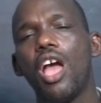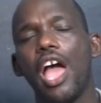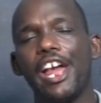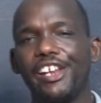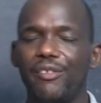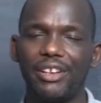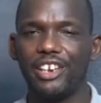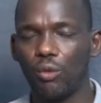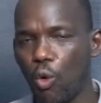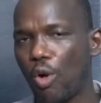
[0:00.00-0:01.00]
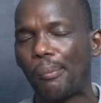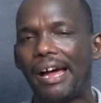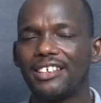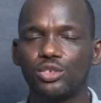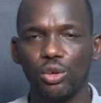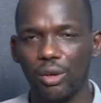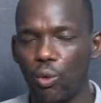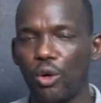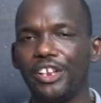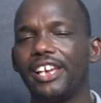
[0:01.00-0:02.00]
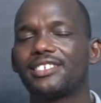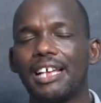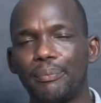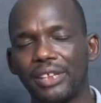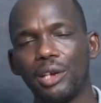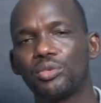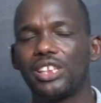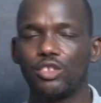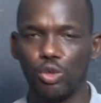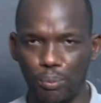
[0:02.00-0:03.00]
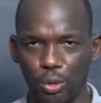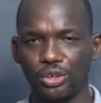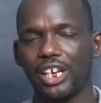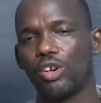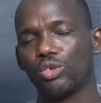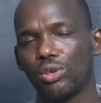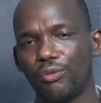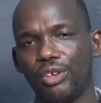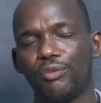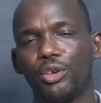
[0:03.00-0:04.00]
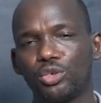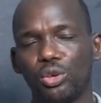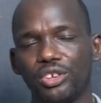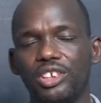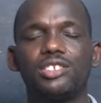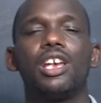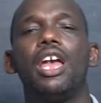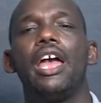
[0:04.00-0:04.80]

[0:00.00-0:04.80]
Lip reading: and even the whole month or the whole year sometimes that to put a lot of efforts on this.